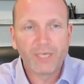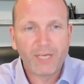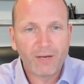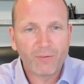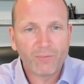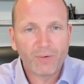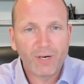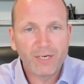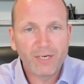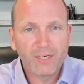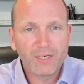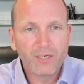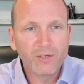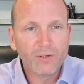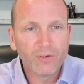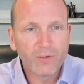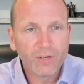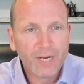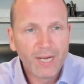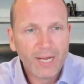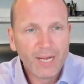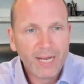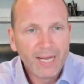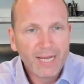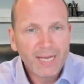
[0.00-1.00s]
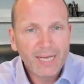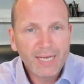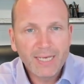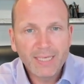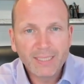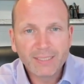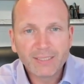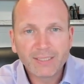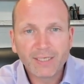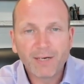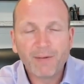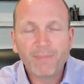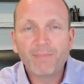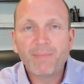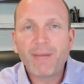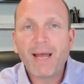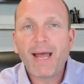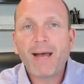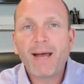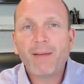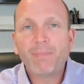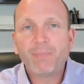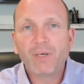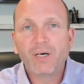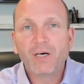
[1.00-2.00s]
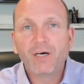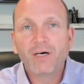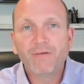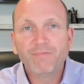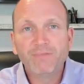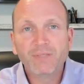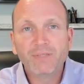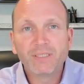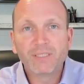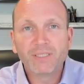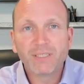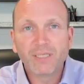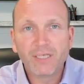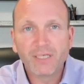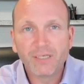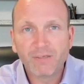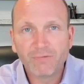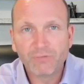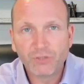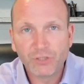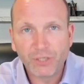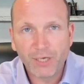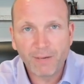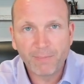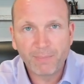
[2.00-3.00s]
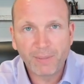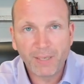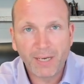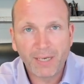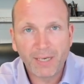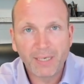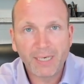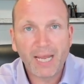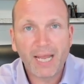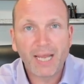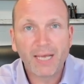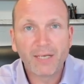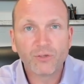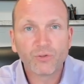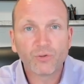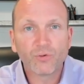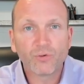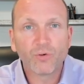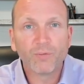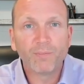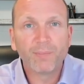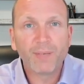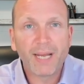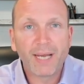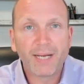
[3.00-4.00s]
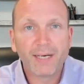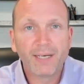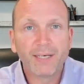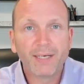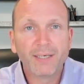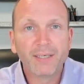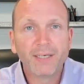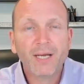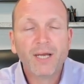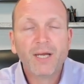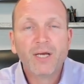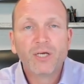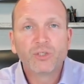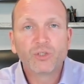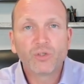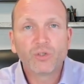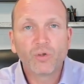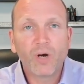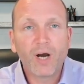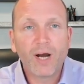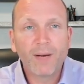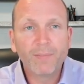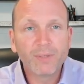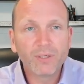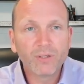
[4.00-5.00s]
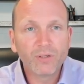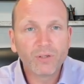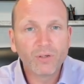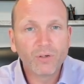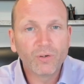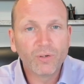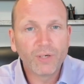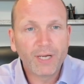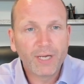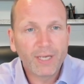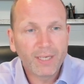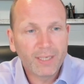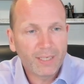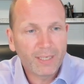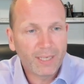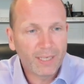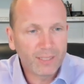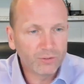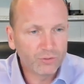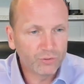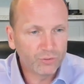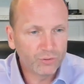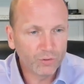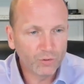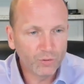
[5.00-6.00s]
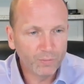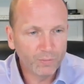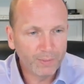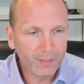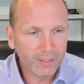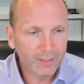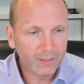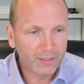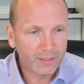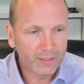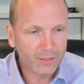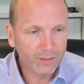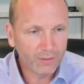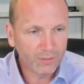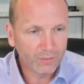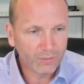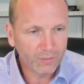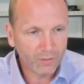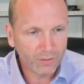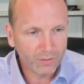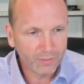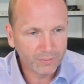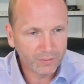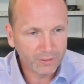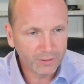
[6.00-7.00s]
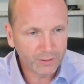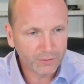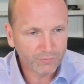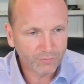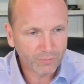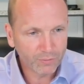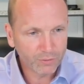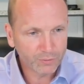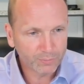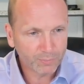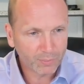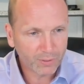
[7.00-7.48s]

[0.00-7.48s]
at right here is a map of the city of Champaign and Urbana. So I'm going to go ahead and zoom in here on this first